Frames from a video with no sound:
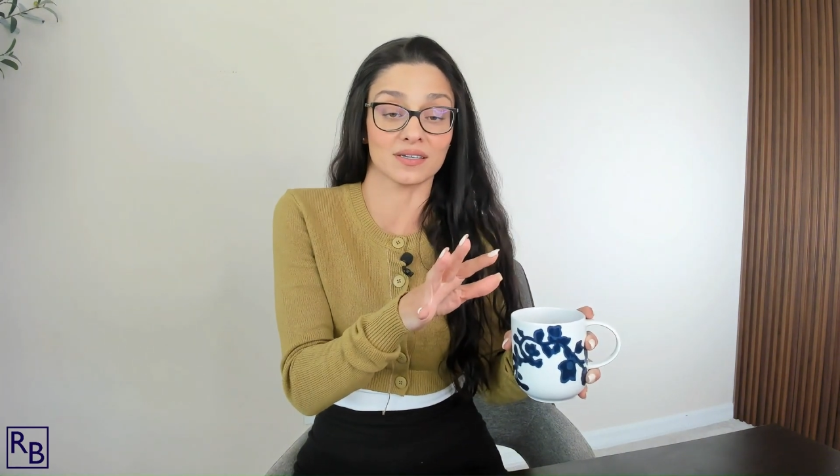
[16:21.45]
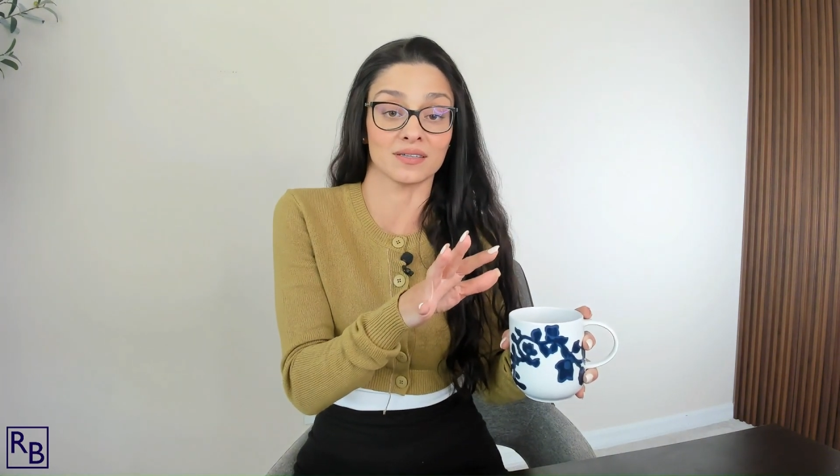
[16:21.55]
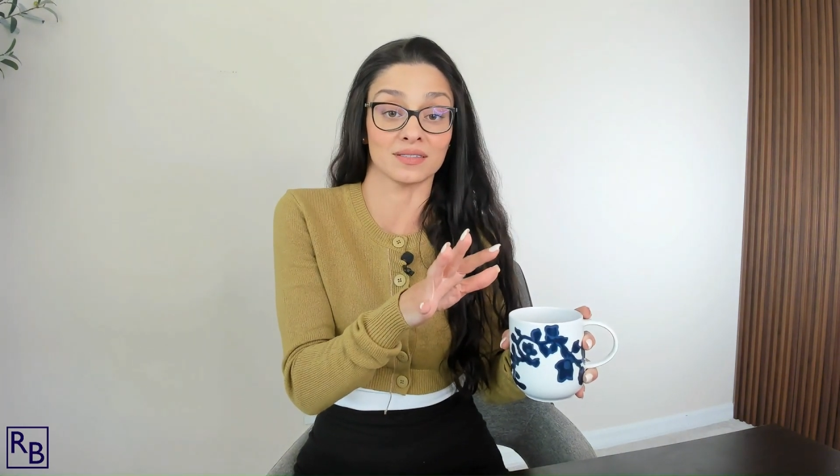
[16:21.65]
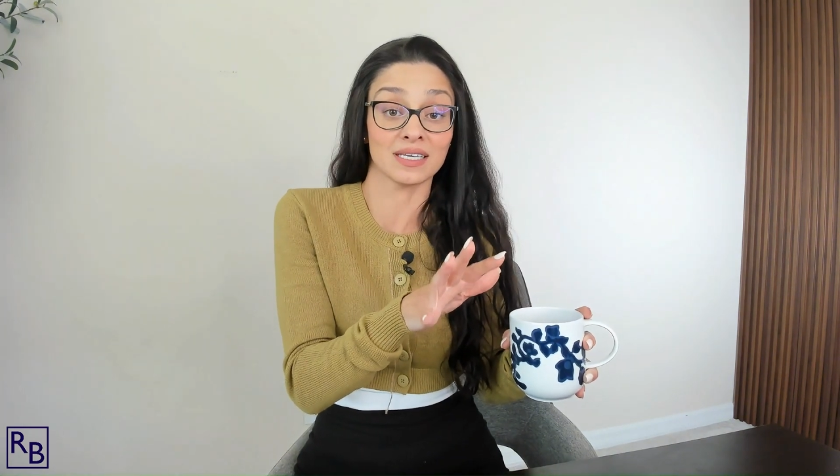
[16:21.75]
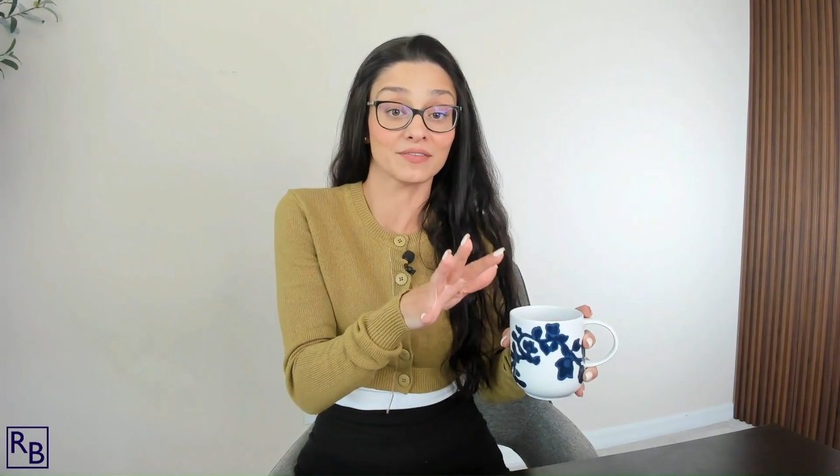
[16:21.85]

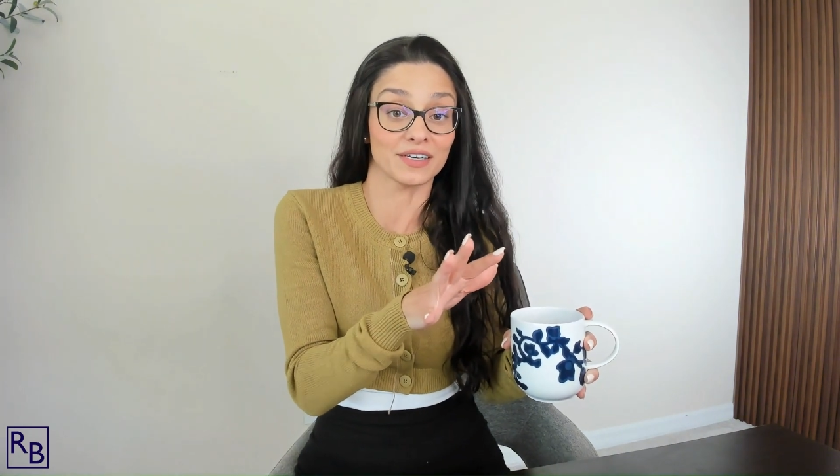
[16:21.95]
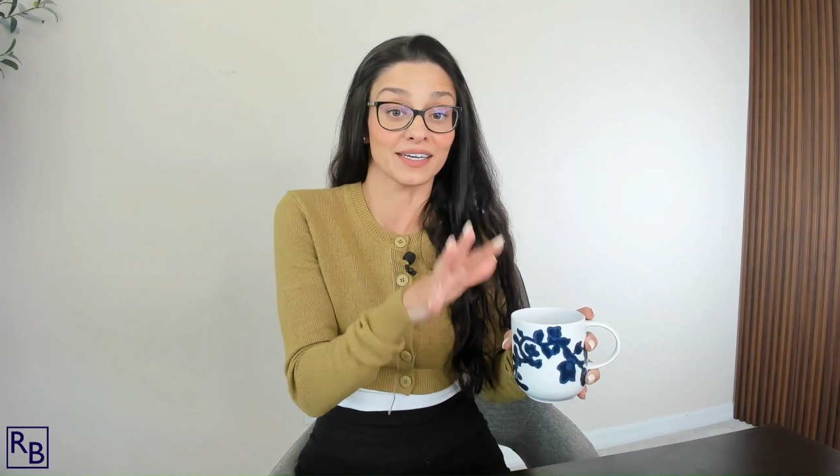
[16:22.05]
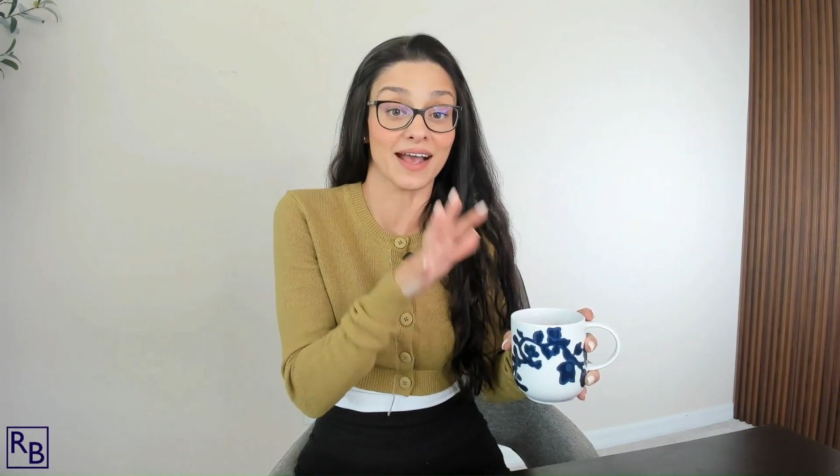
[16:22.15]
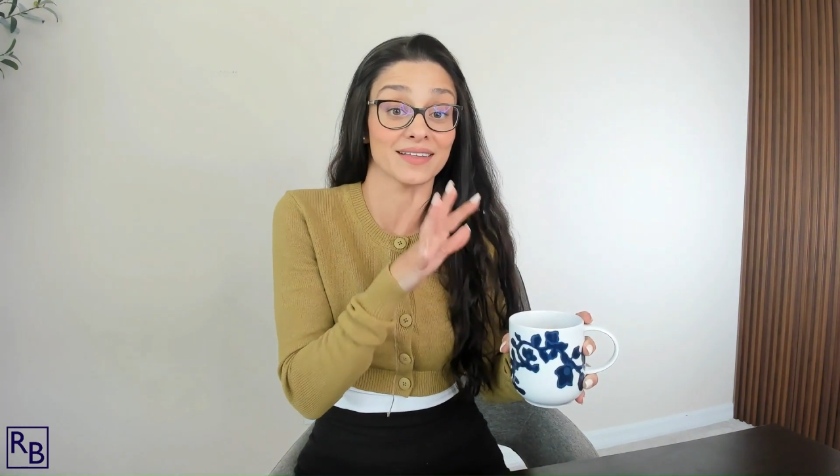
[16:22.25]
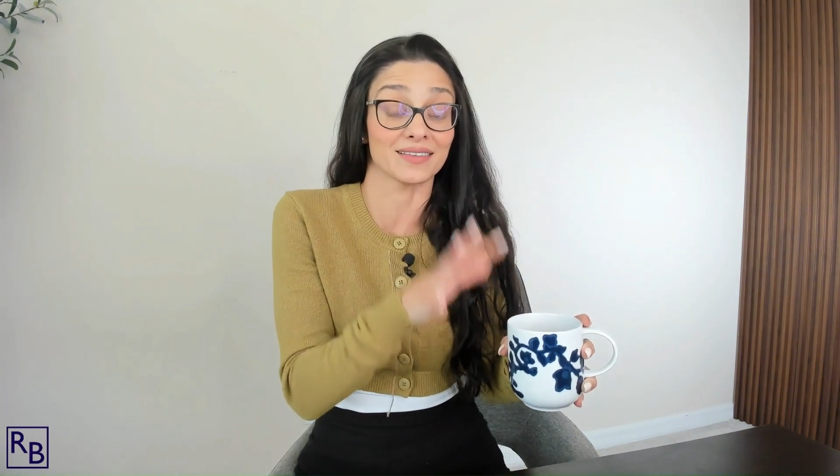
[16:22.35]
gonna leave
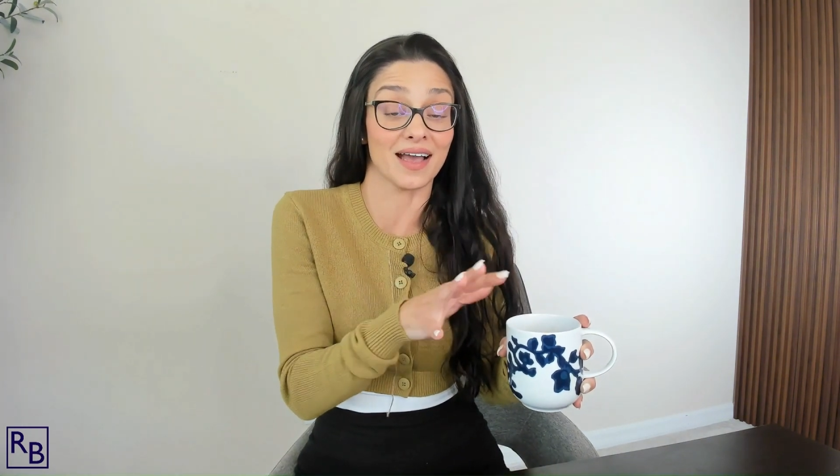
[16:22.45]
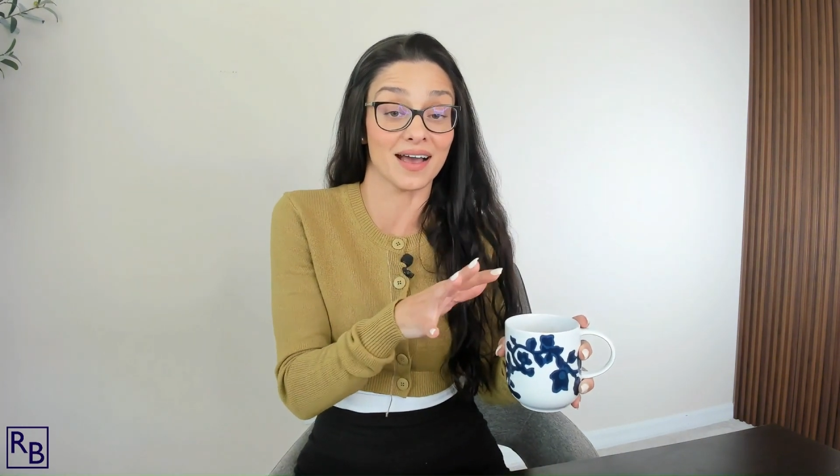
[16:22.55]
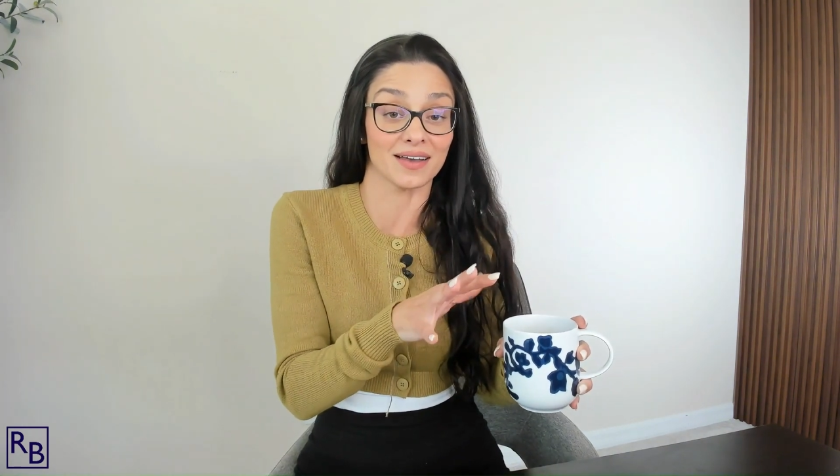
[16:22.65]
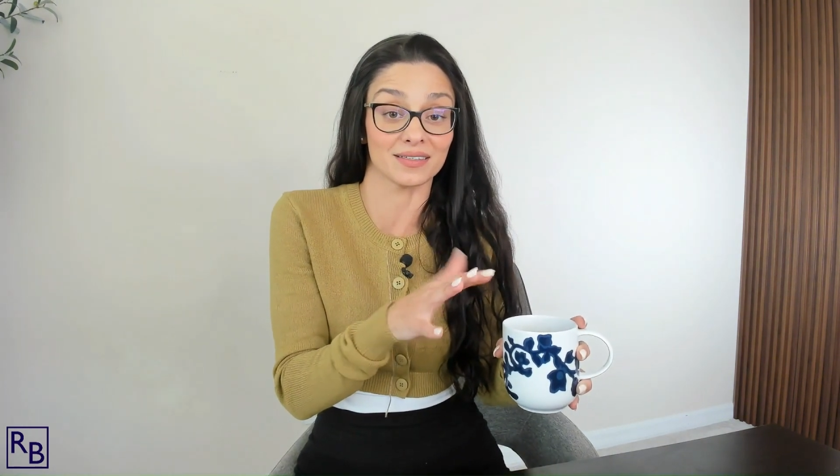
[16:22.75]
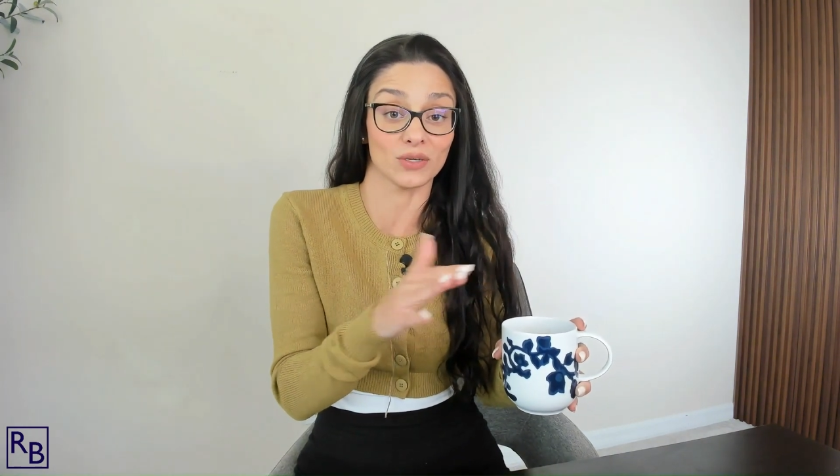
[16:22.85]
it at
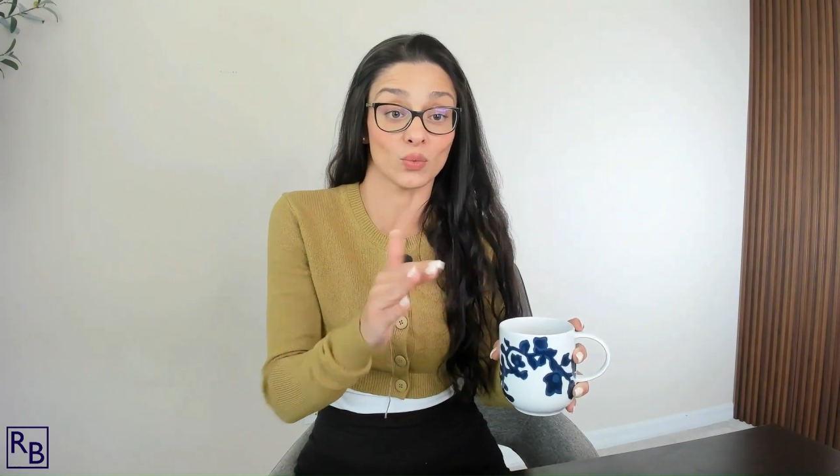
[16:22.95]
that.